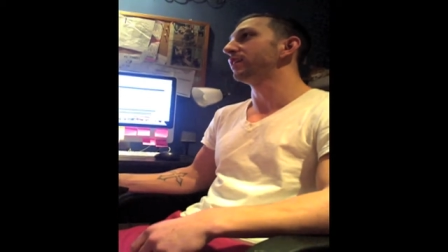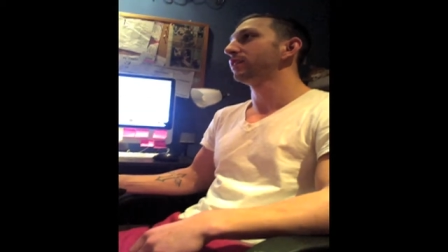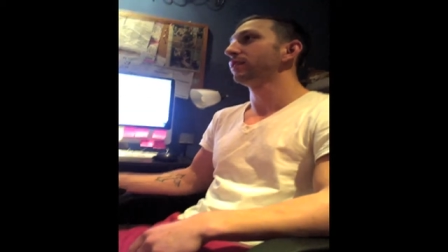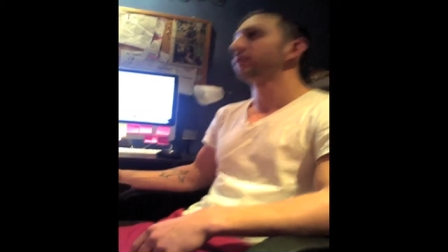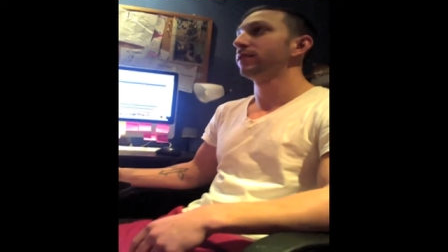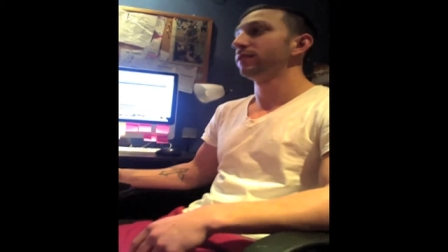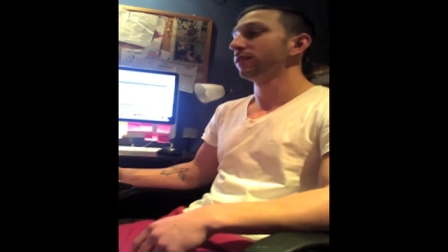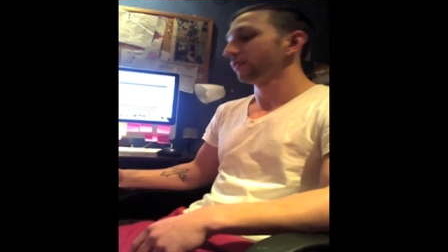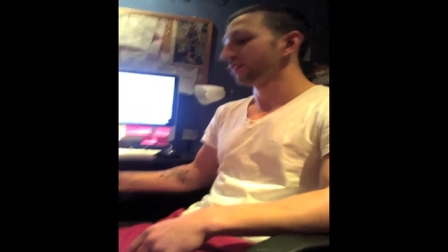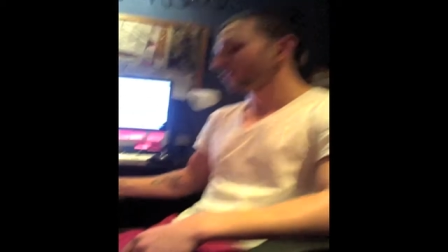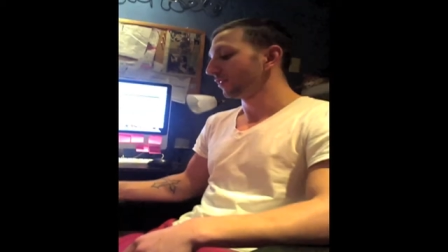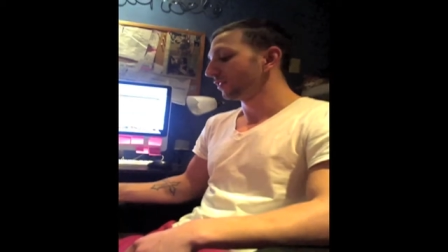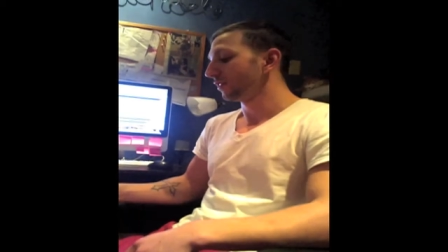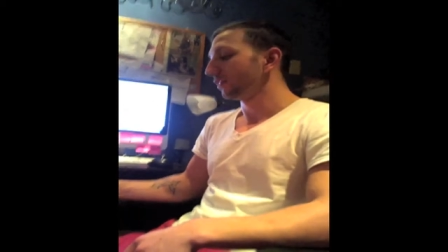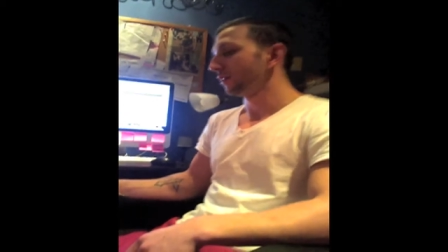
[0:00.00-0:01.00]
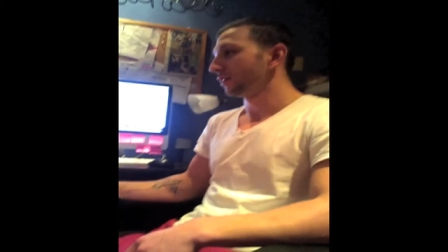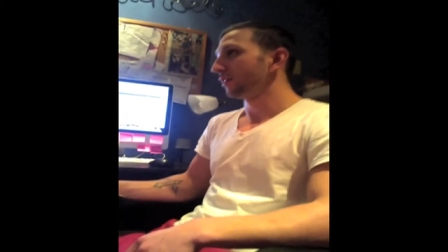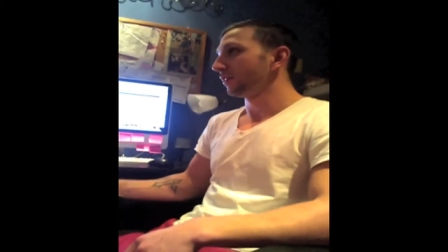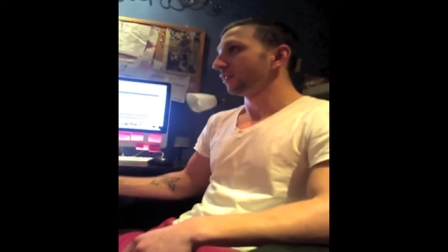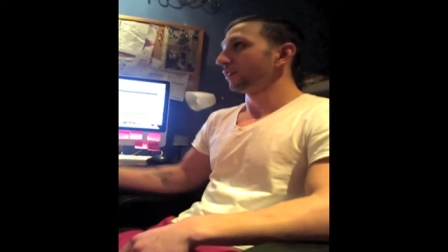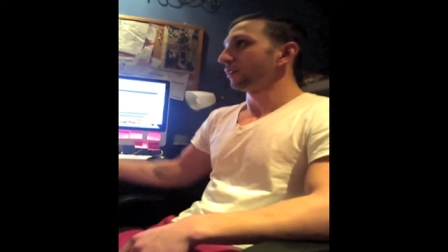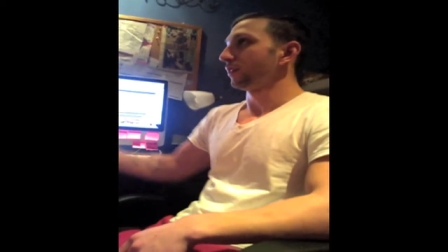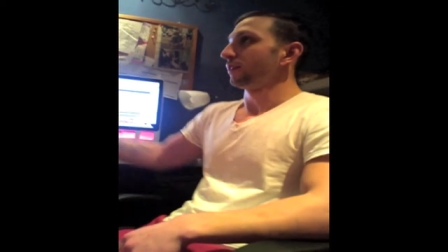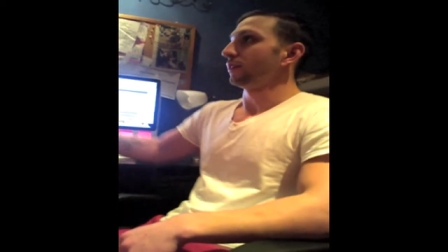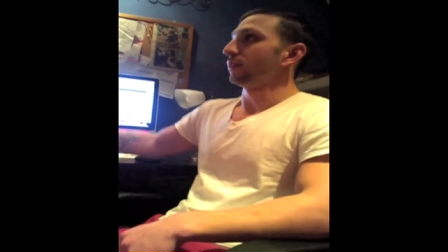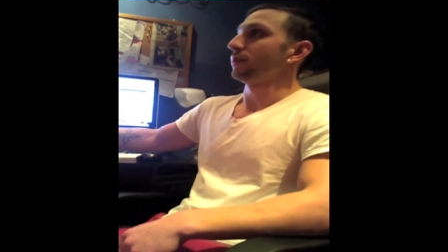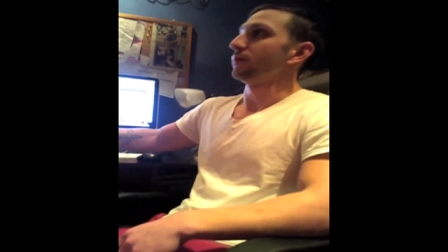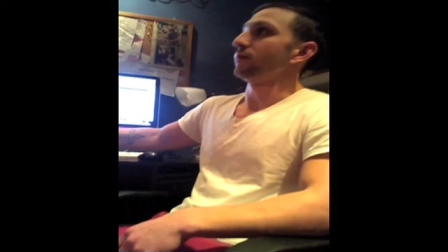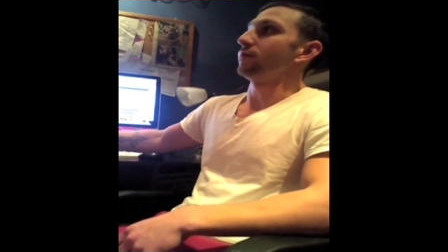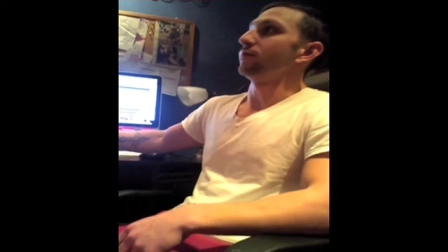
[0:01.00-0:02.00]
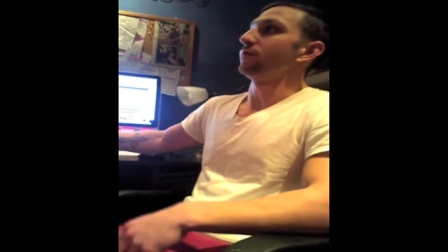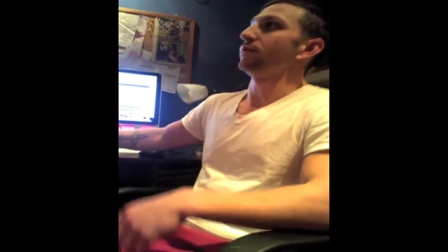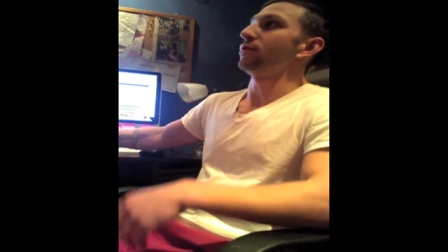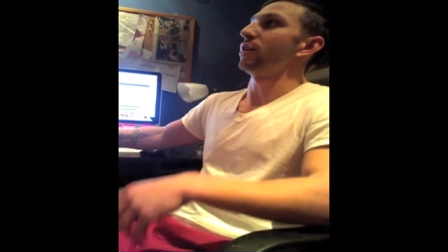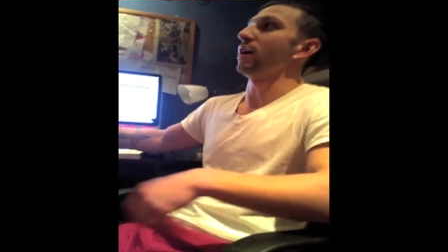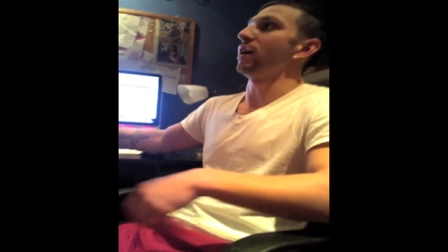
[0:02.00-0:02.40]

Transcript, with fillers: Now, let me ask you this, Garth. You promoted so,